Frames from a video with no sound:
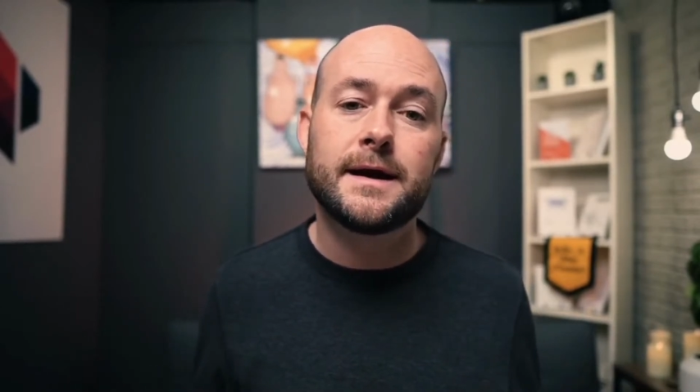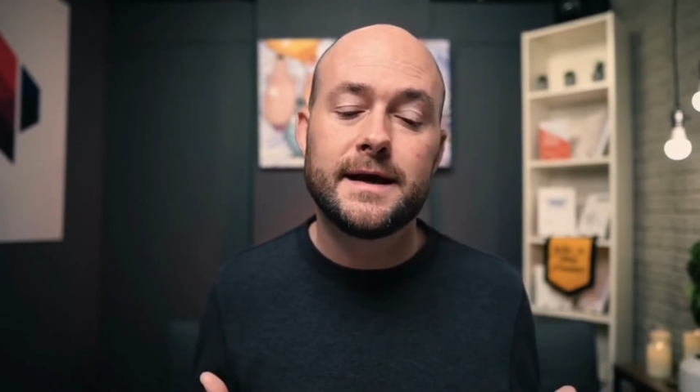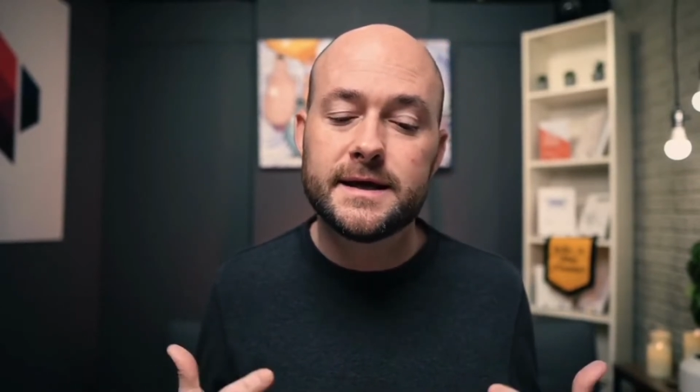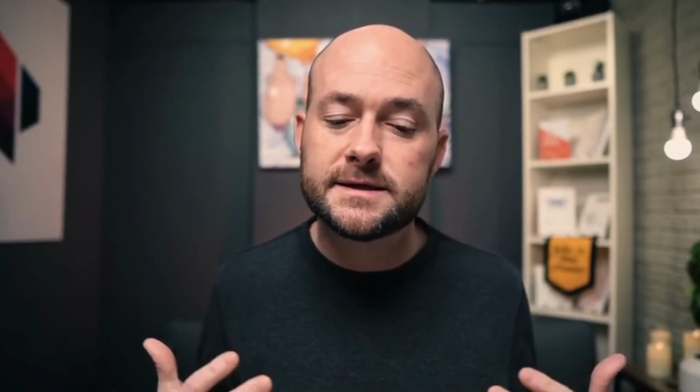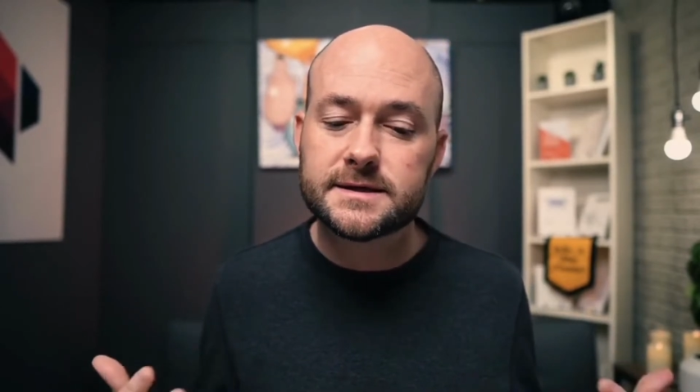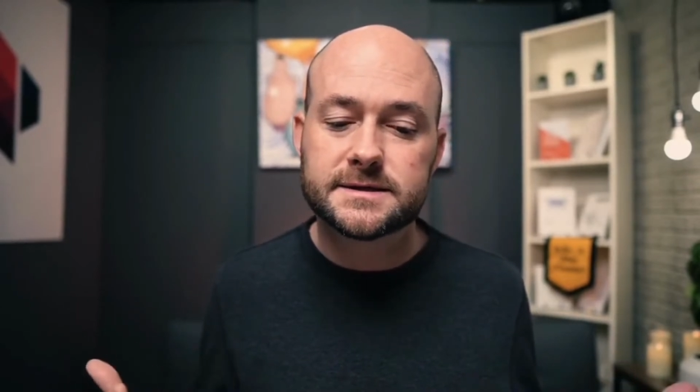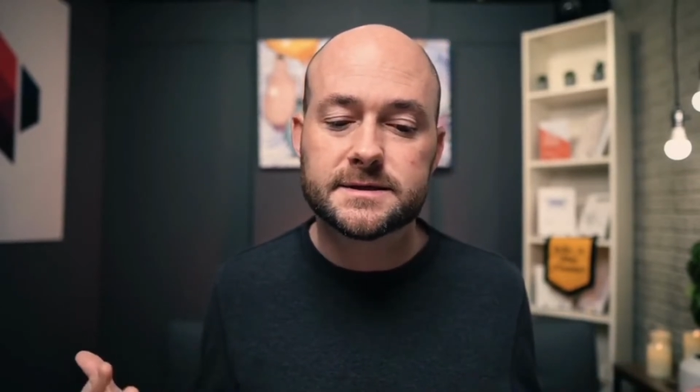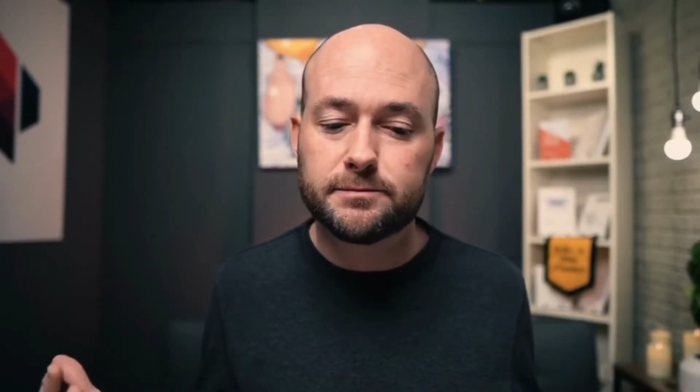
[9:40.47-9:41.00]

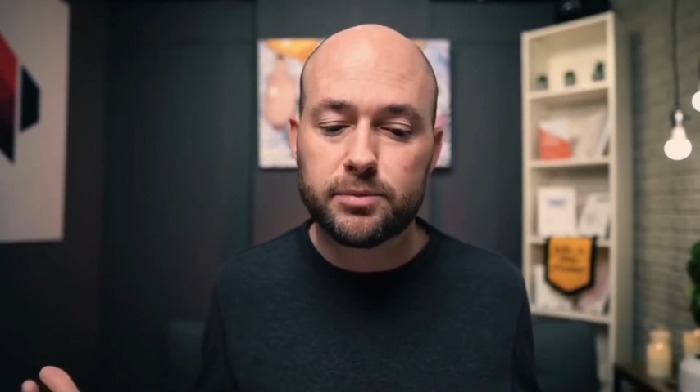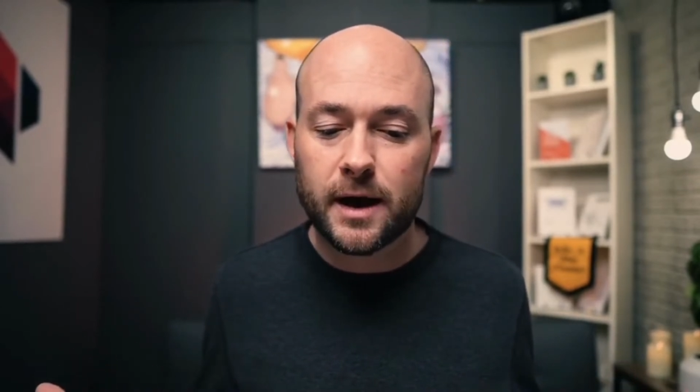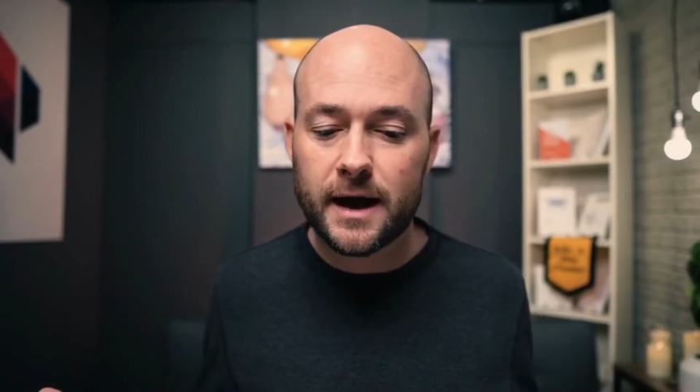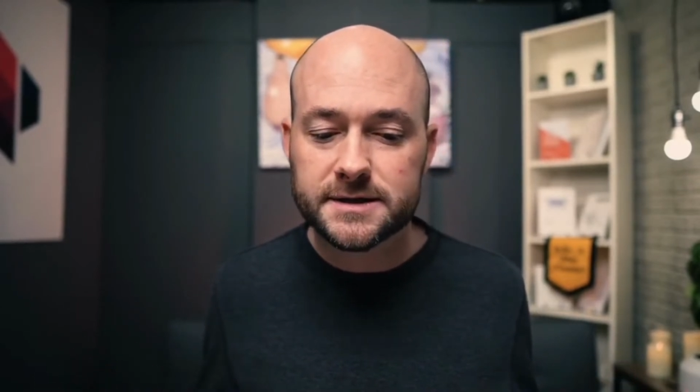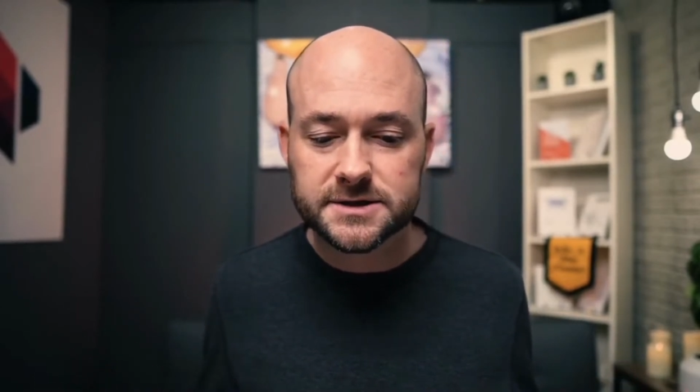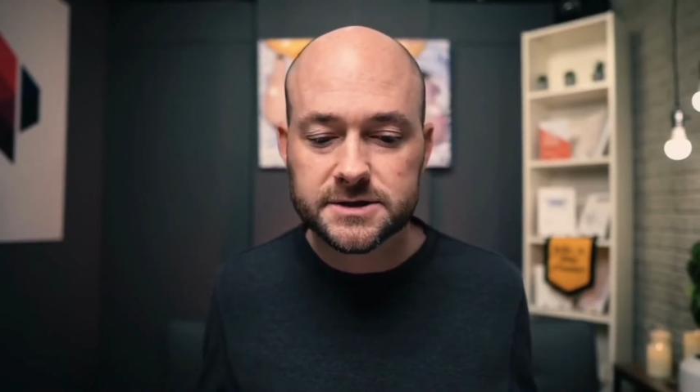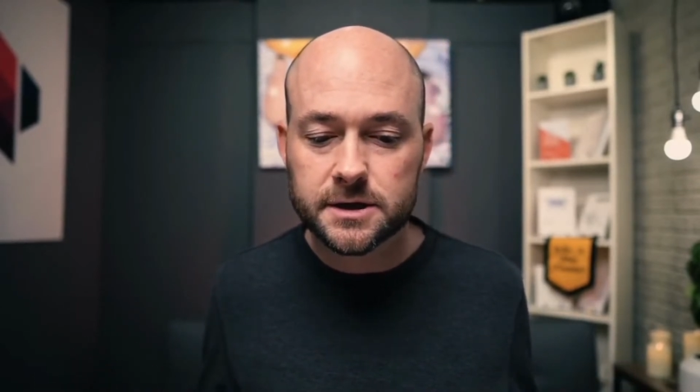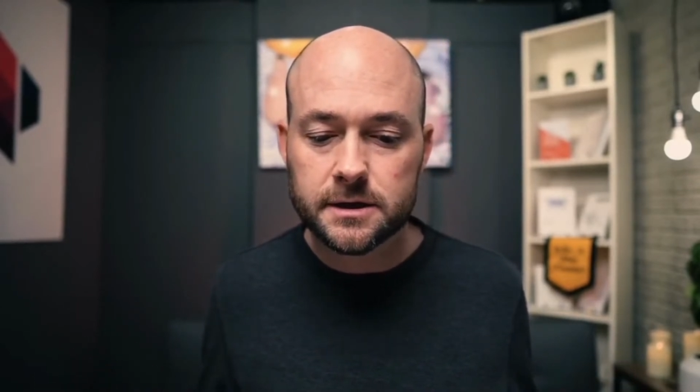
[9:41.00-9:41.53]
is a
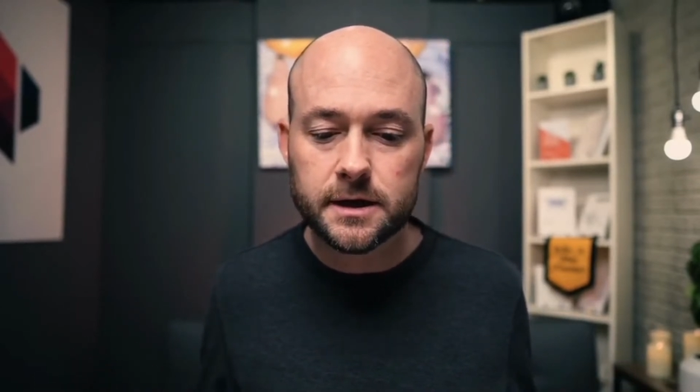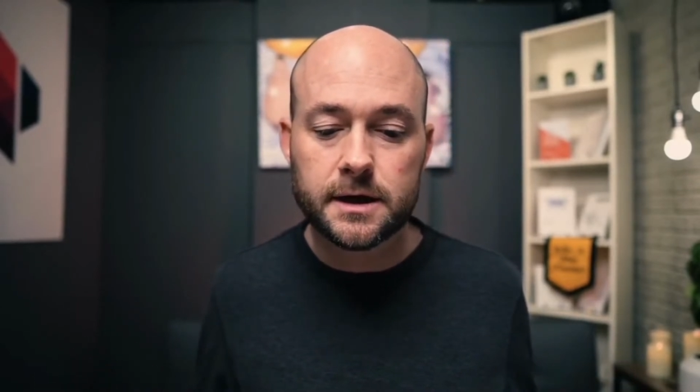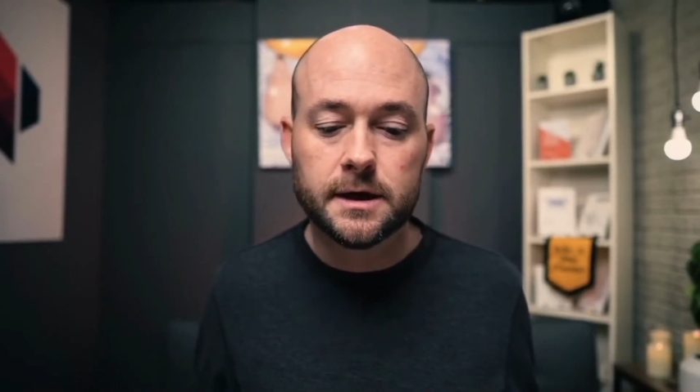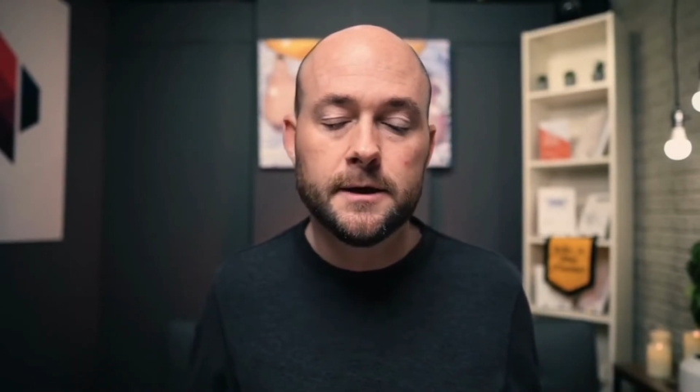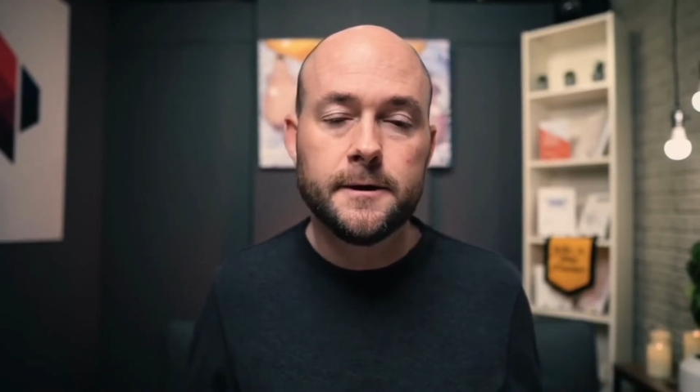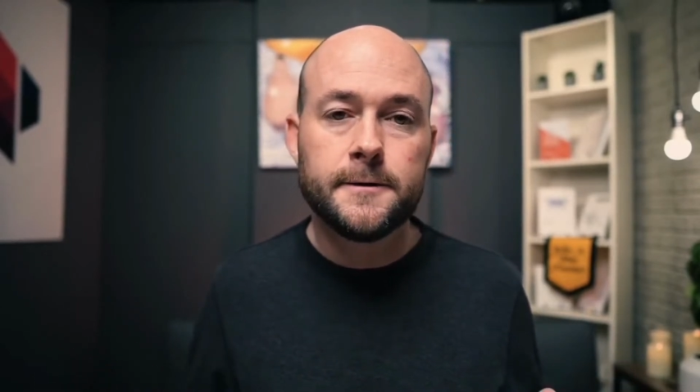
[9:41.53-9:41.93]
surprise journey